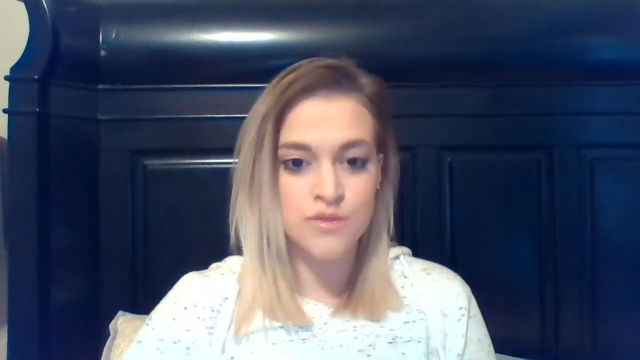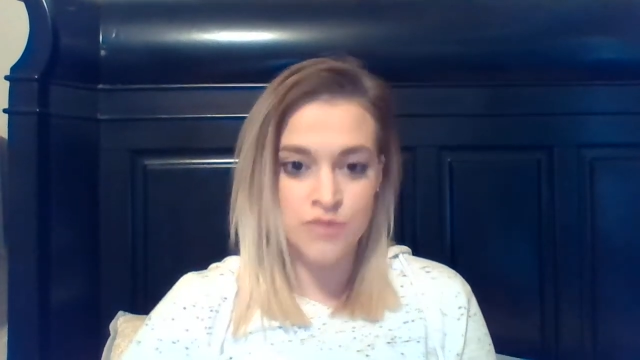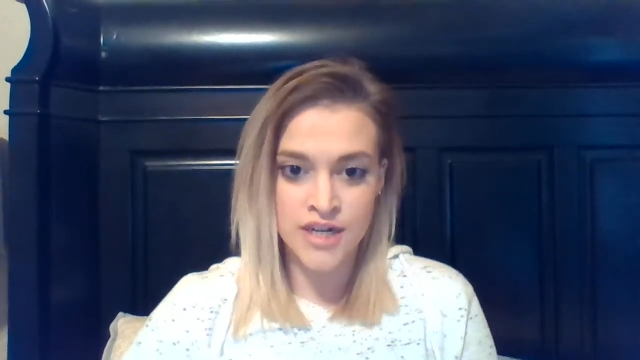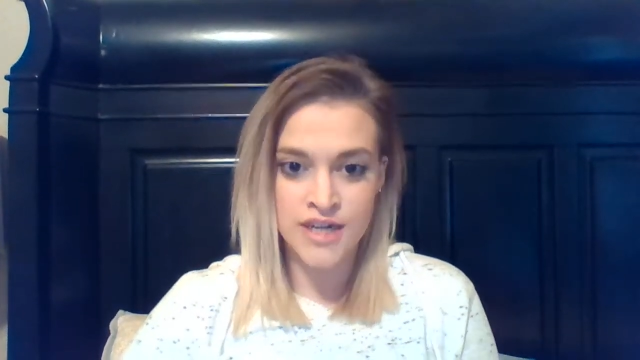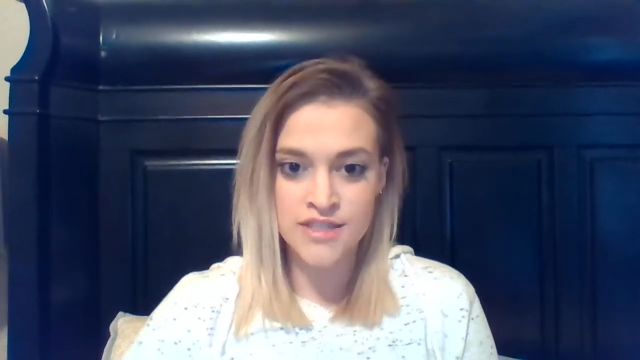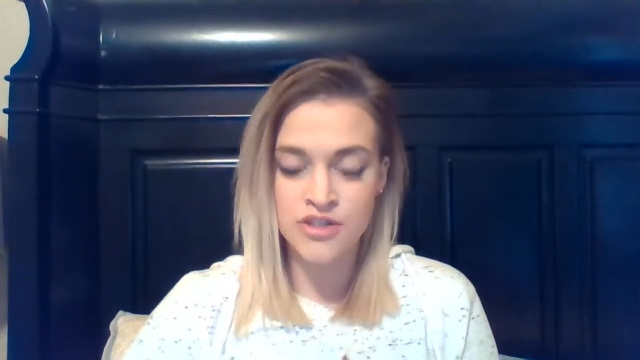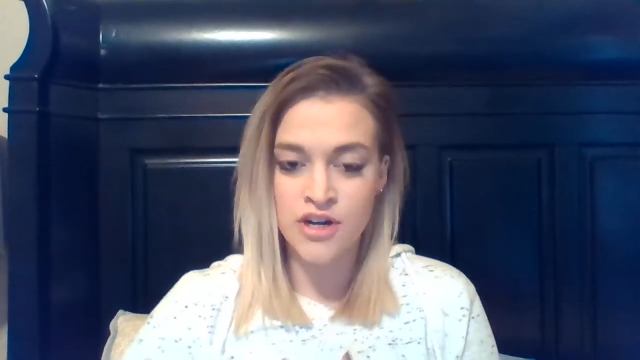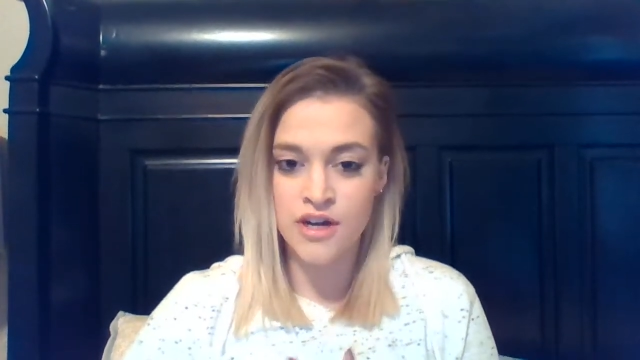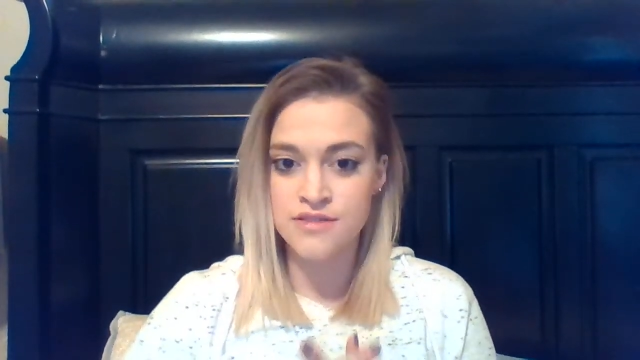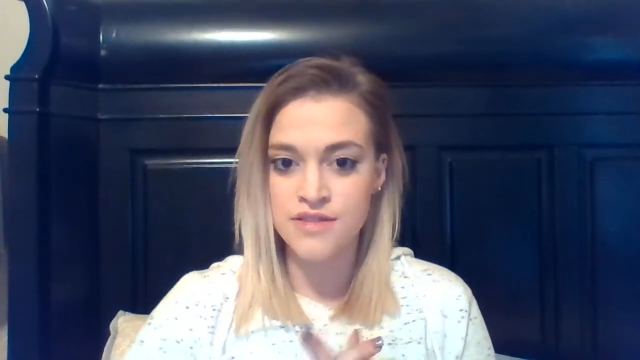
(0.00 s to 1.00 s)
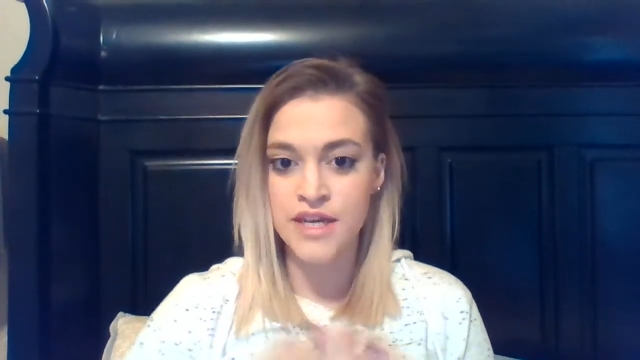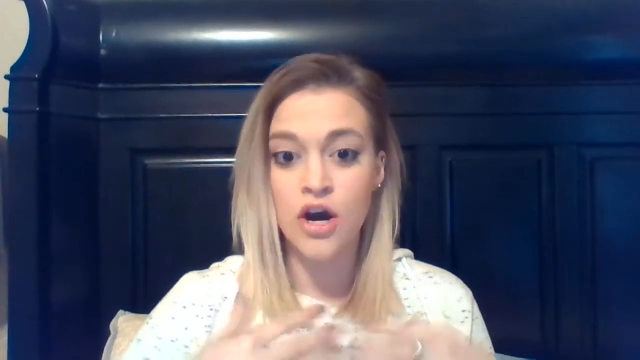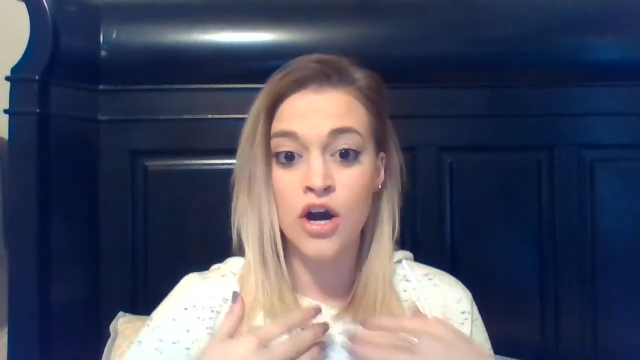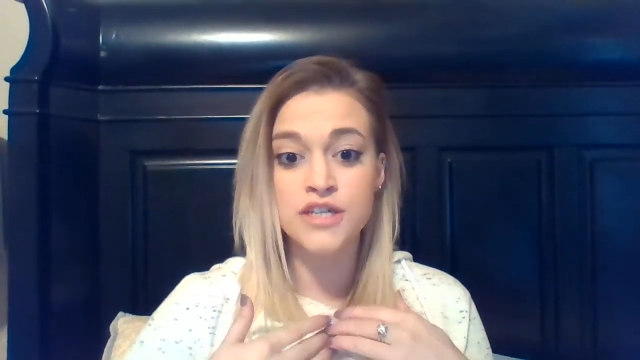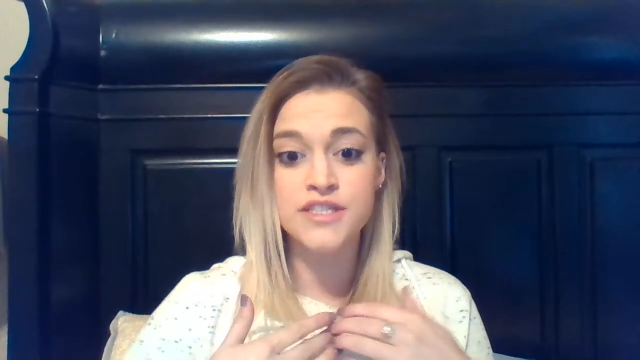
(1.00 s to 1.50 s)
works across
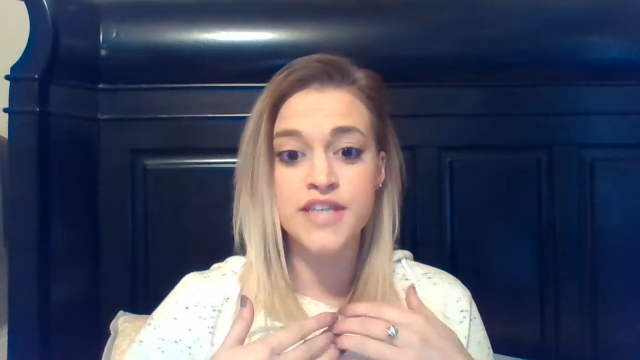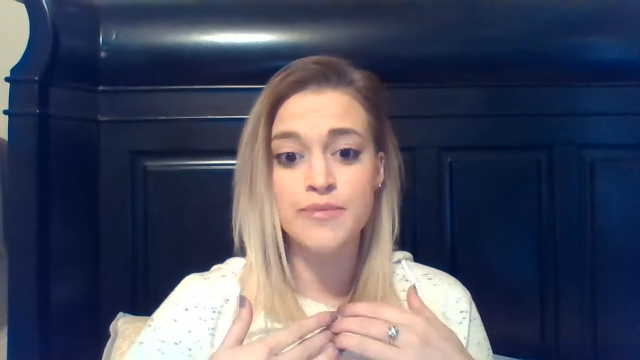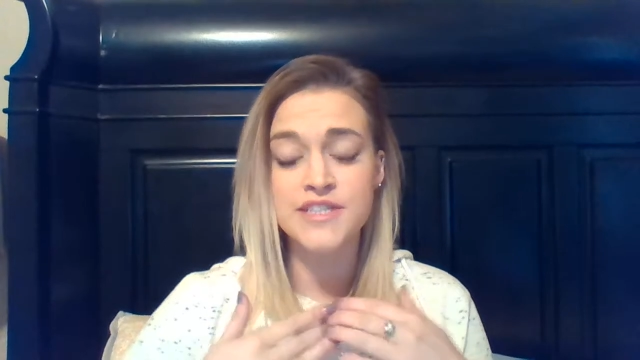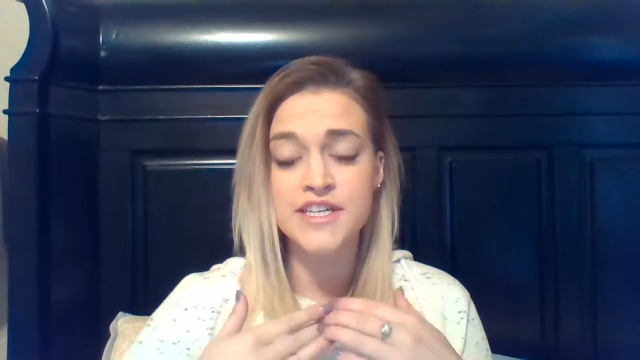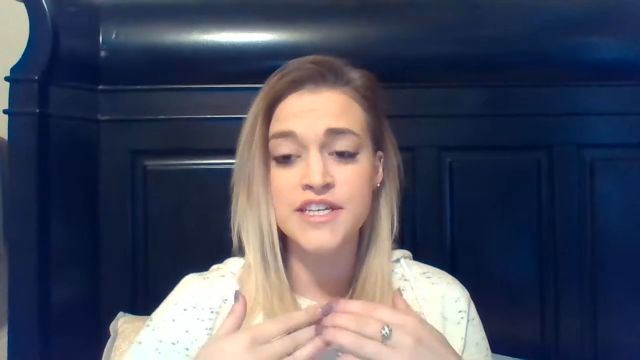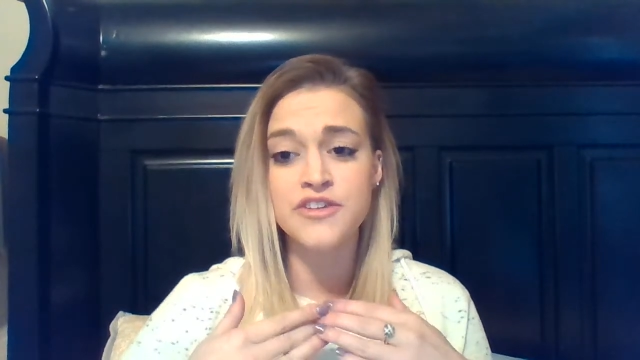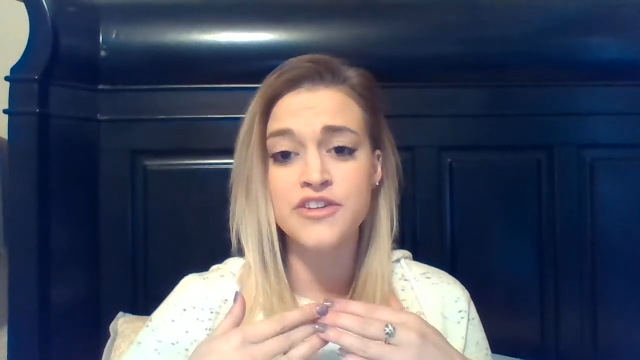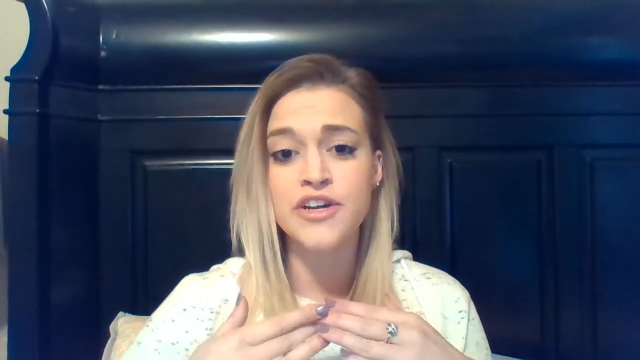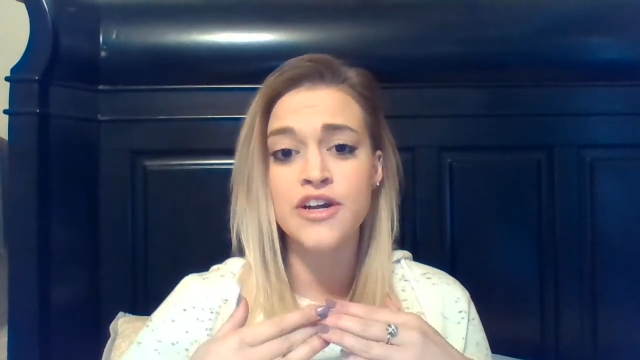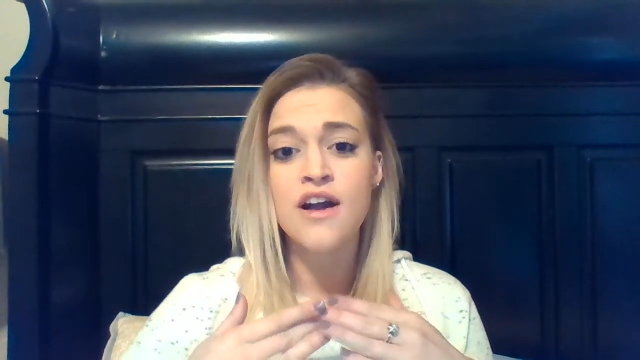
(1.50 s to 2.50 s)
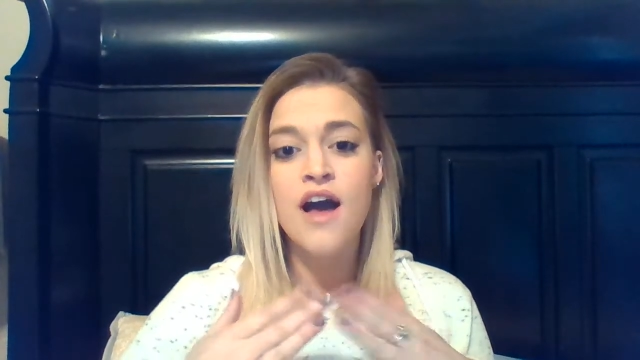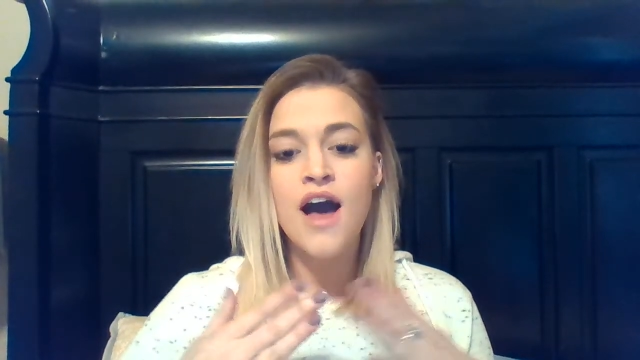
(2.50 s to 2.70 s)
our state particular,